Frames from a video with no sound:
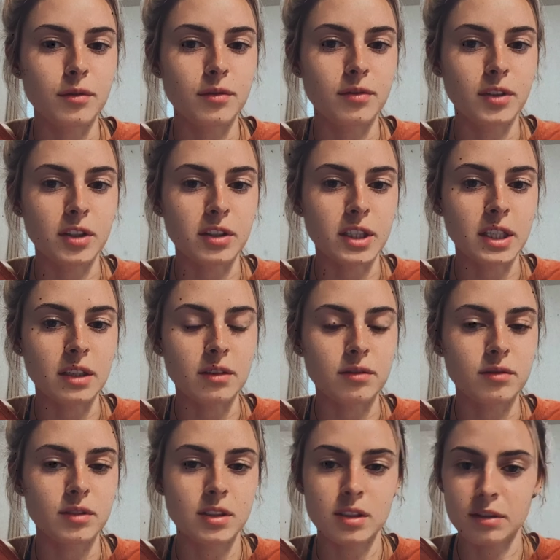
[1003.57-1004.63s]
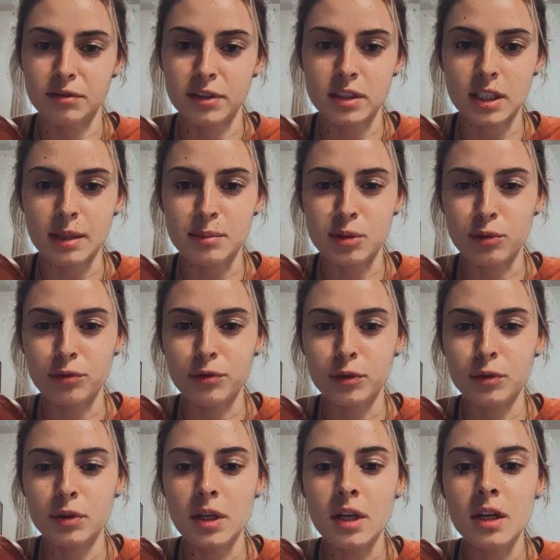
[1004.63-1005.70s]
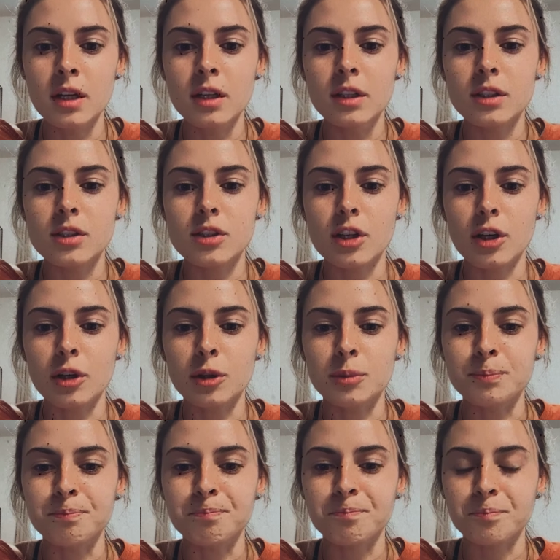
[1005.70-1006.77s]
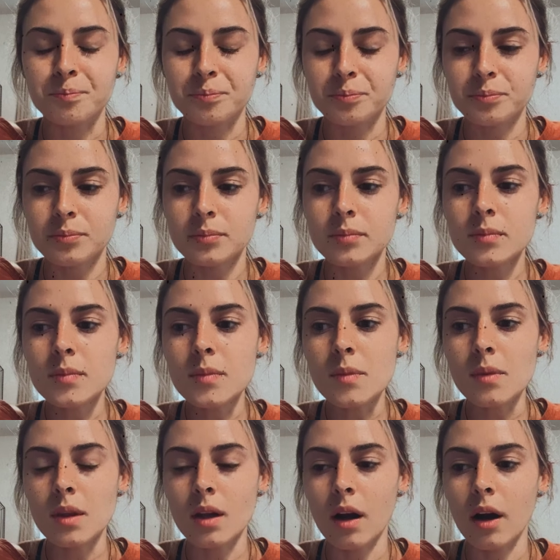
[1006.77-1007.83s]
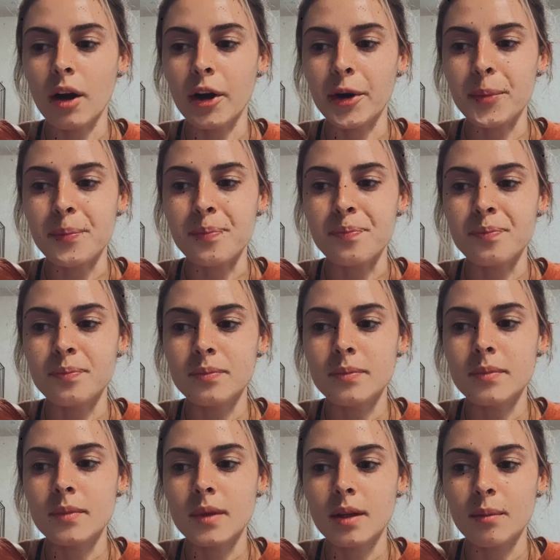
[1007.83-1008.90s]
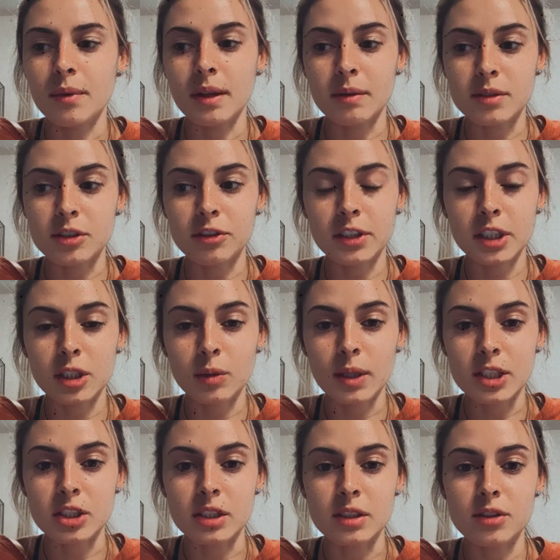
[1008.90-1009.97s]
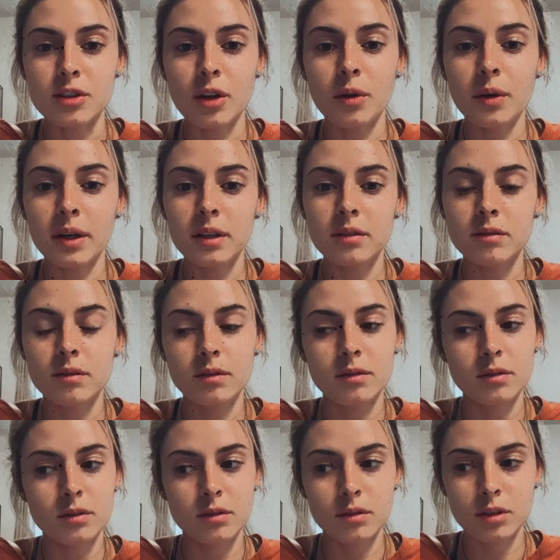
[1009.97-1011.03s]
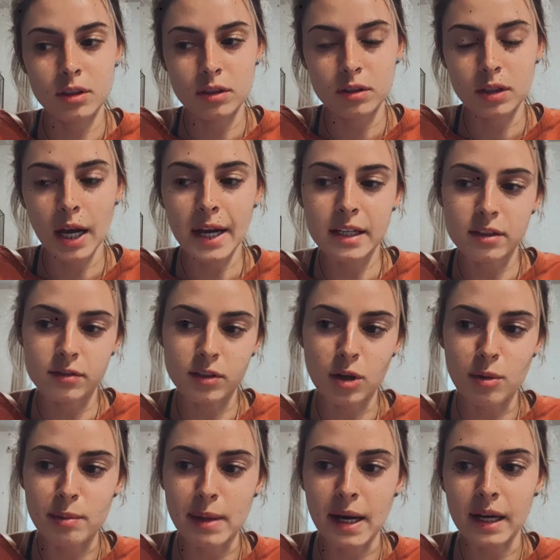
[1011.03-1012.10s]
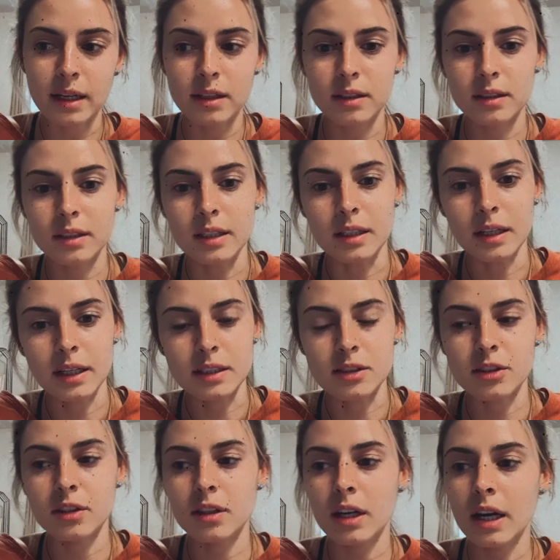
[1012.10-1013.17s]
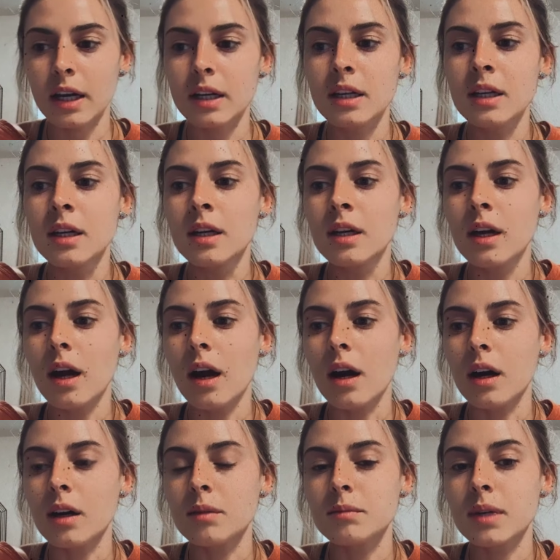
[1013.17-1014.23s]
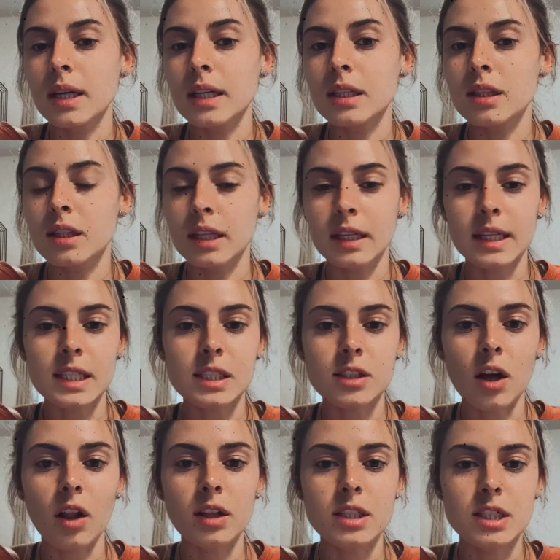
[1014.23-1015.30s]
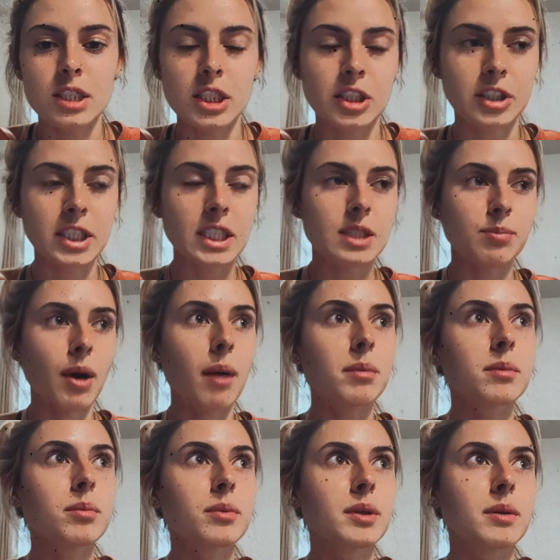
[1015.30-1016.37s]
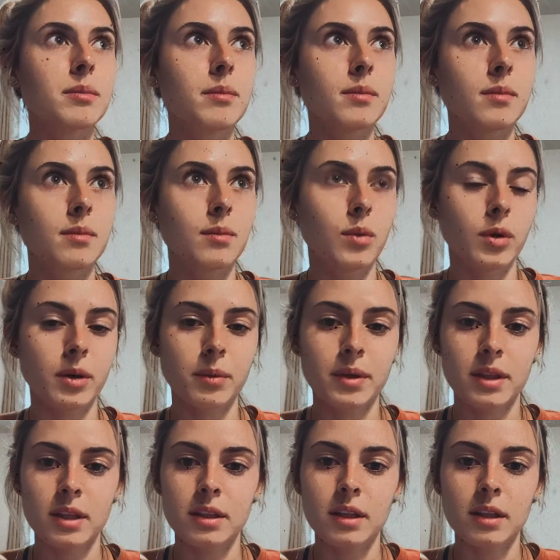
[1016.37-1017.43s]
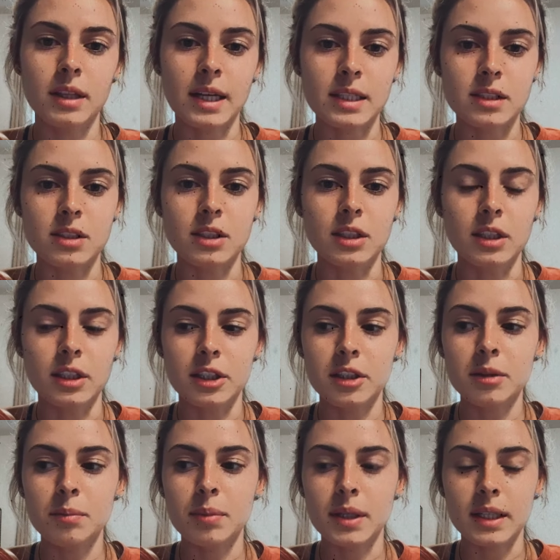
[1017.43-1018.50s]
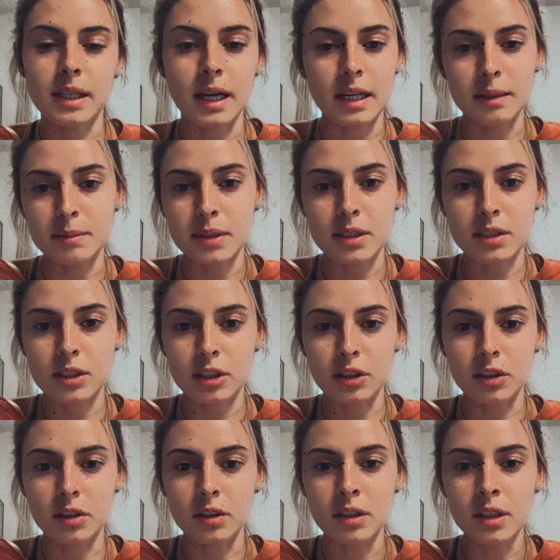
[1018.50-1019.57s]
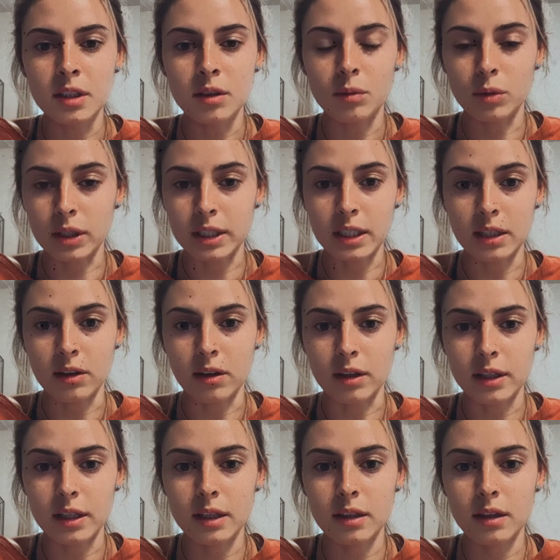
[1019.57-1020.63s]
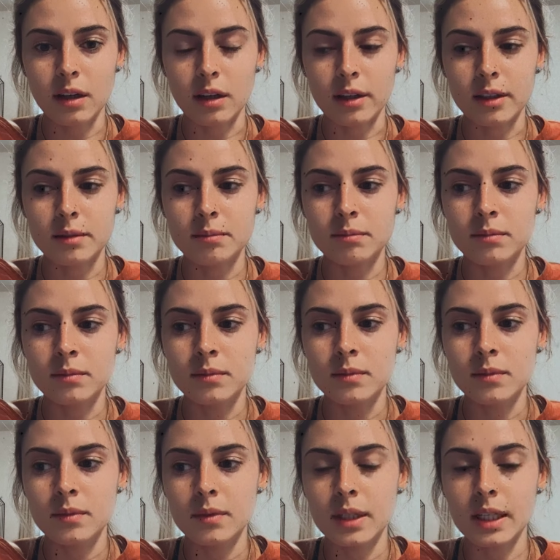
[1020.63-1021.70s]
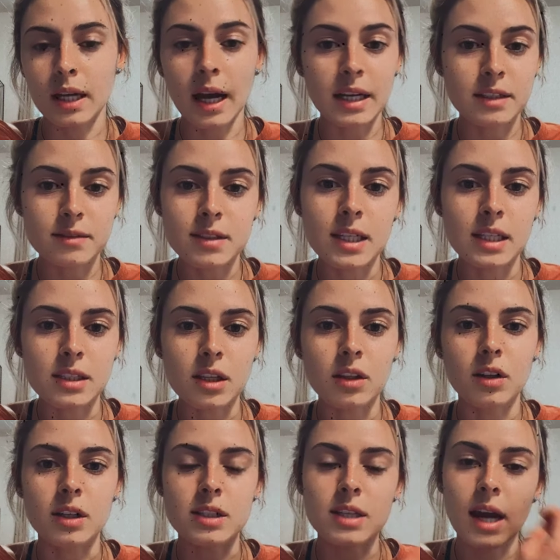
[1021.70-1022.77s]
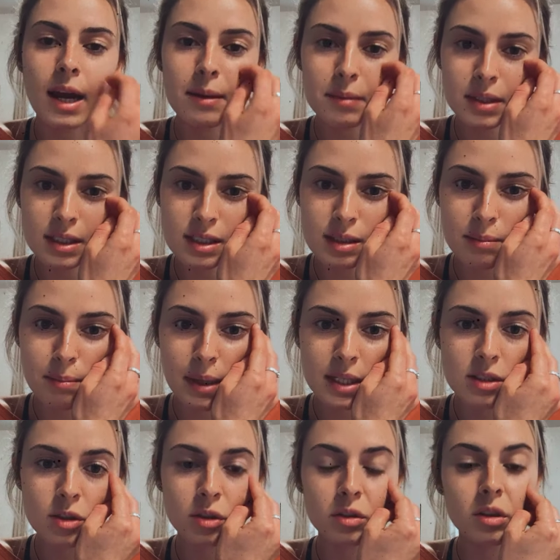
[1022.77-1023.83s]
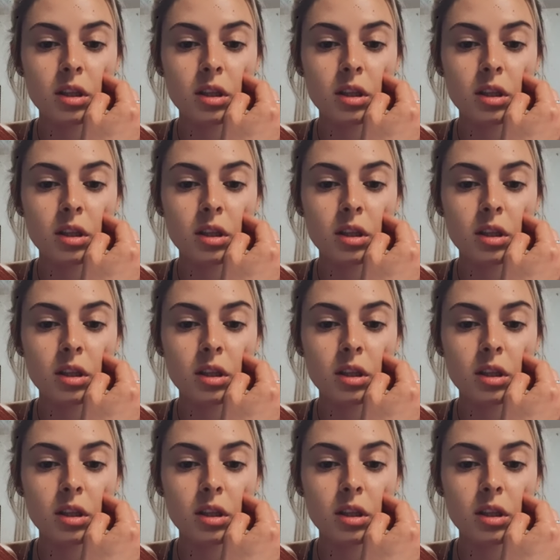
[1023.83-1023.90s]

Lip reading: fearing different types of food. So, but that was a really good question. So to kind of go back and answer that, I think I saw it decrease probably more within the last year, but again, I'm still working on it. It kind of takes a long time and it's a mental